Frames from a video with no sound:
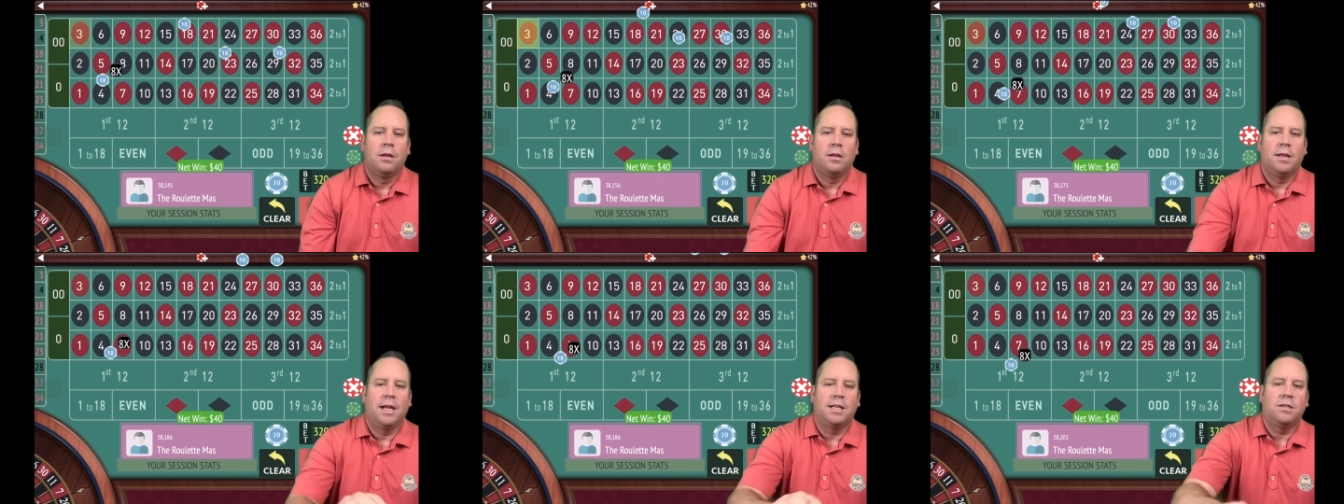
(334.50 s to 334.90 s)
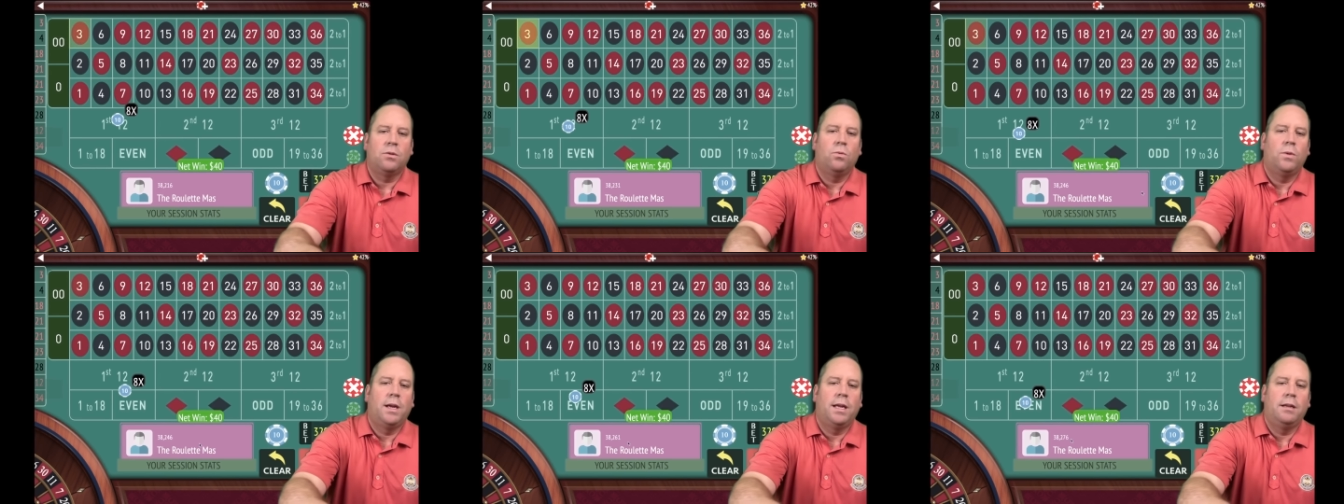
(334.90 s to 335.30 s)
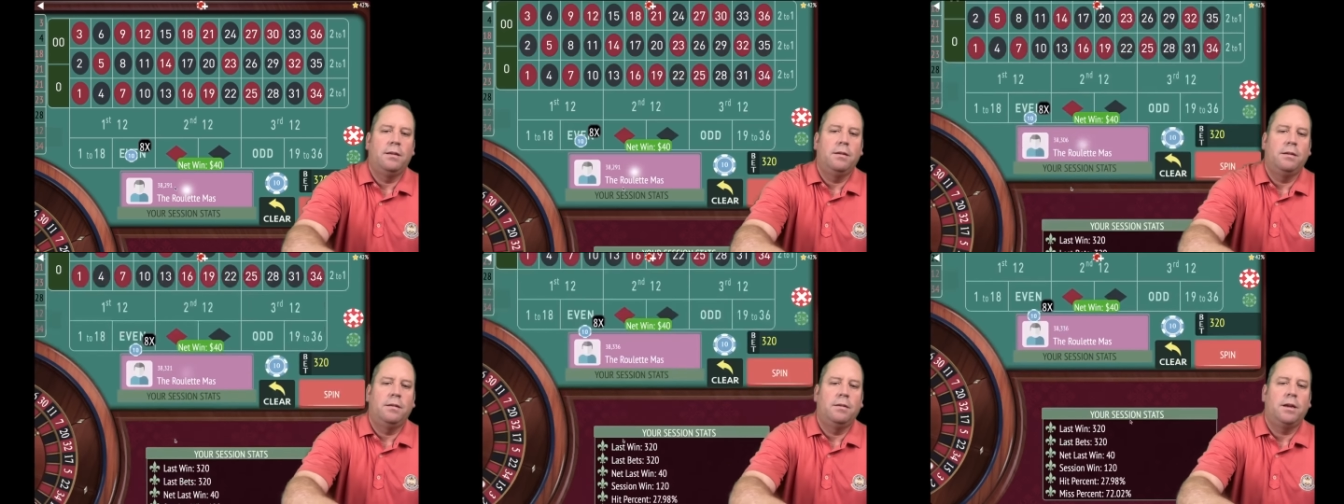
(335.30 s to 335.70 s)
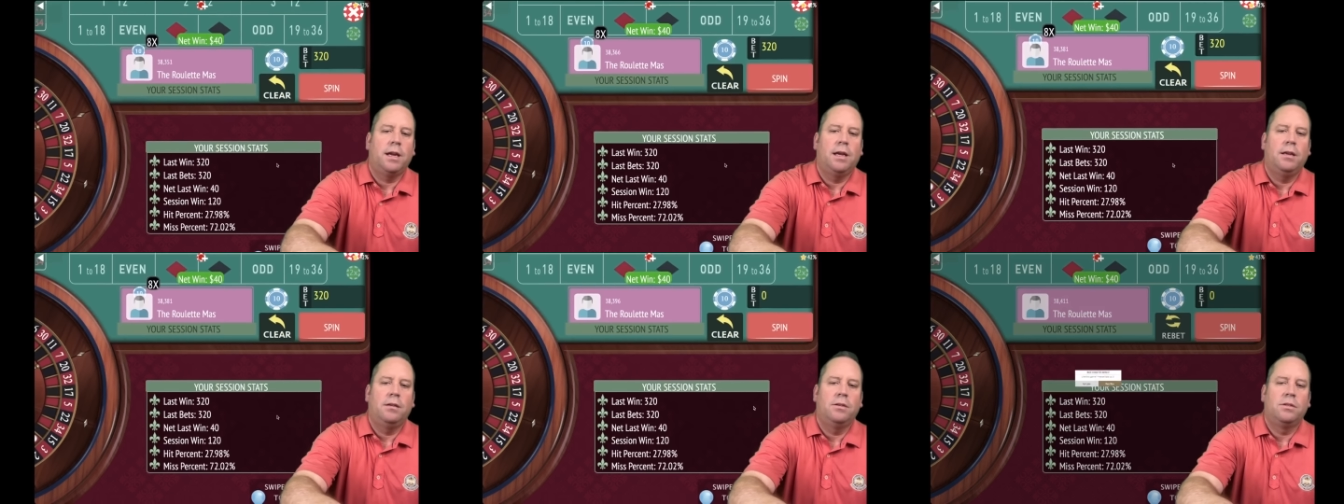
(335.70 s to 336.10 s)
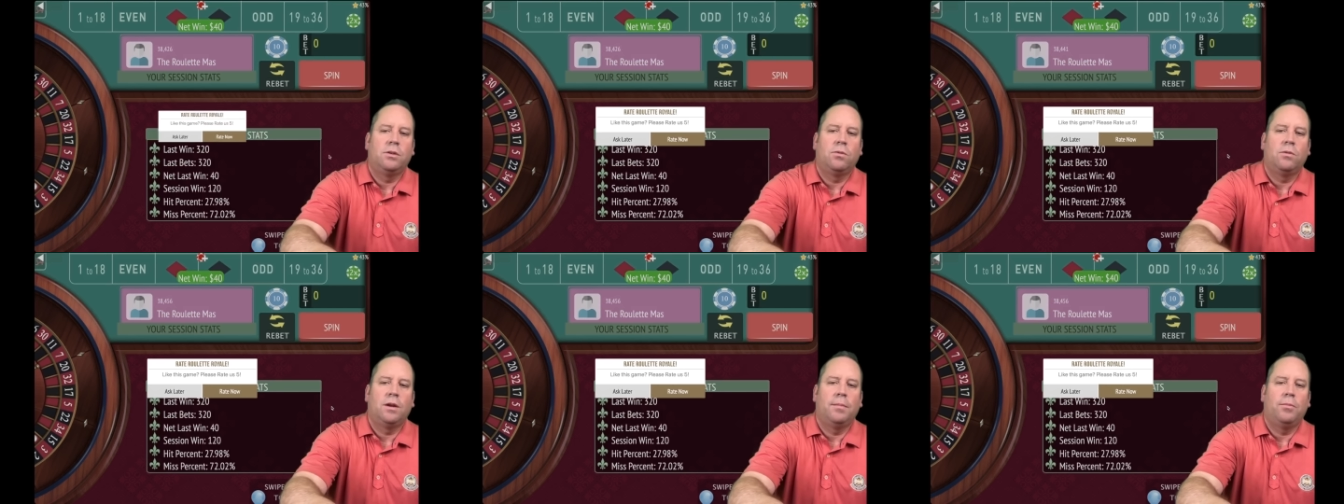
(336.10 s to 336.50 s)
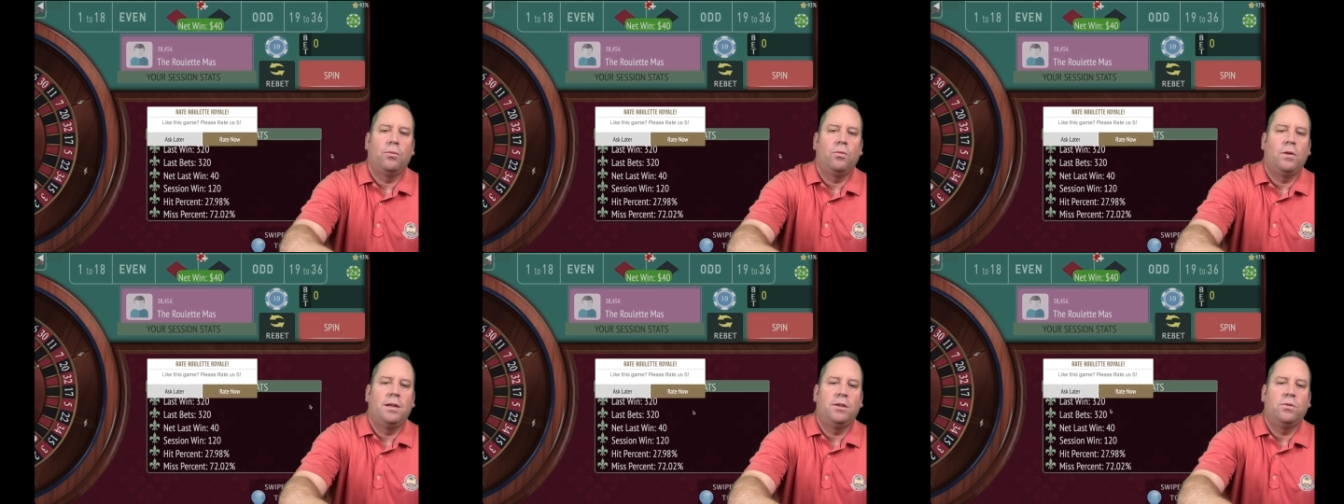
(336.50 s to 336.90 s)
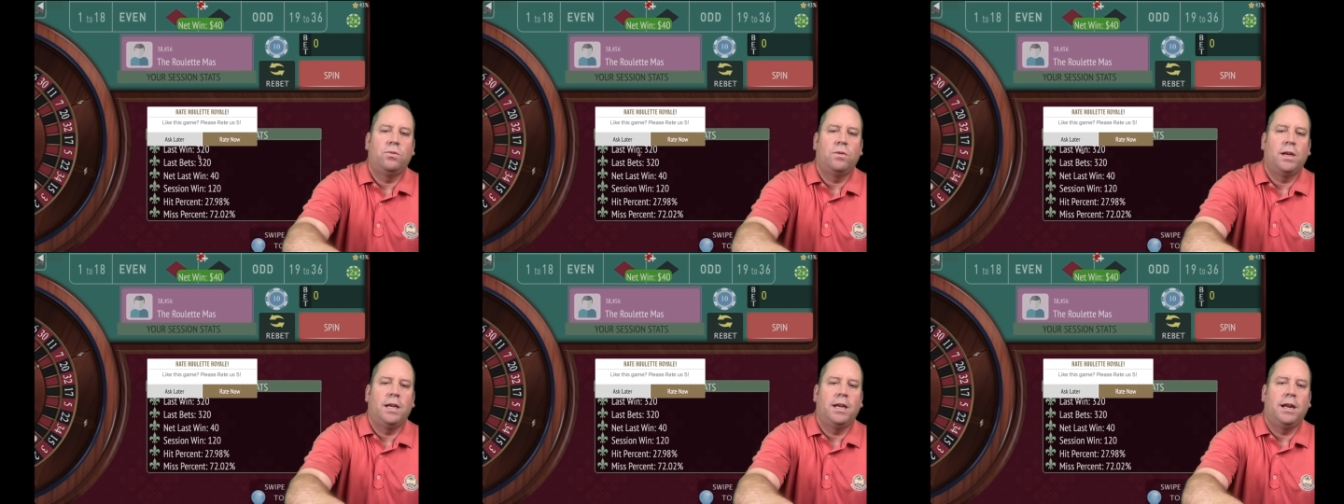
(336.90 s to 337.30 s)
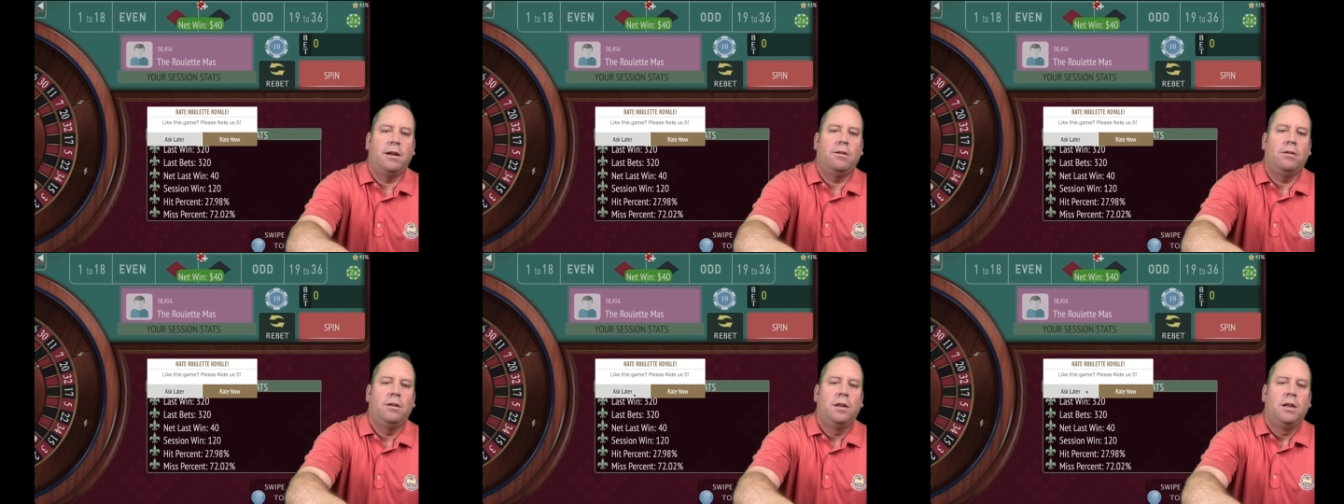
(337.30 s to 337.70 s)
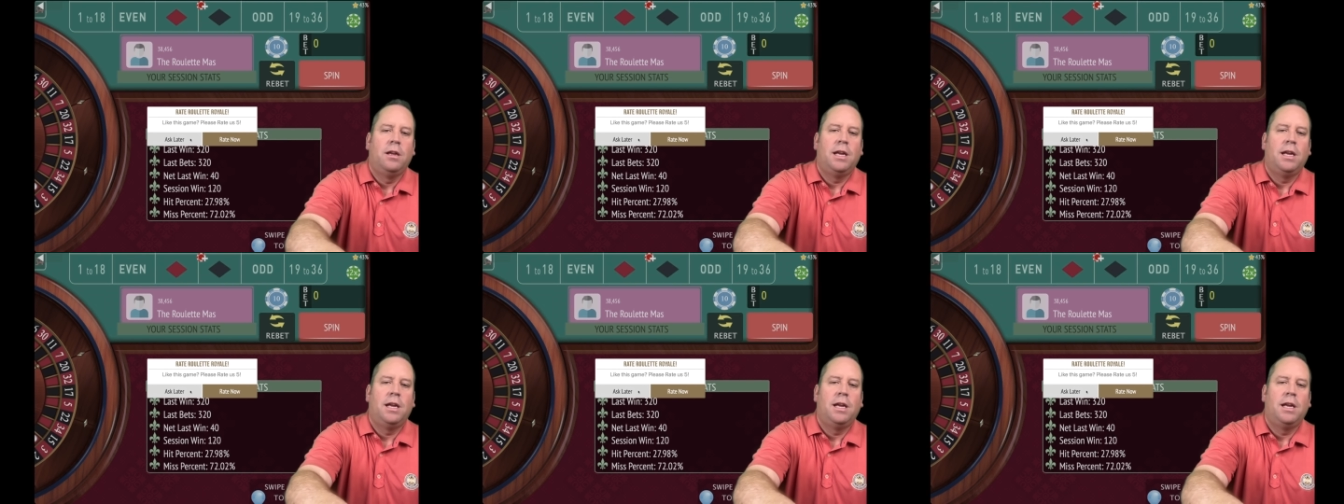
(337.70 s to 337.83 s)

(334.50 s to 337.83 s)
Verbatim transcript: That's a win. Okay, so we're up 120 now.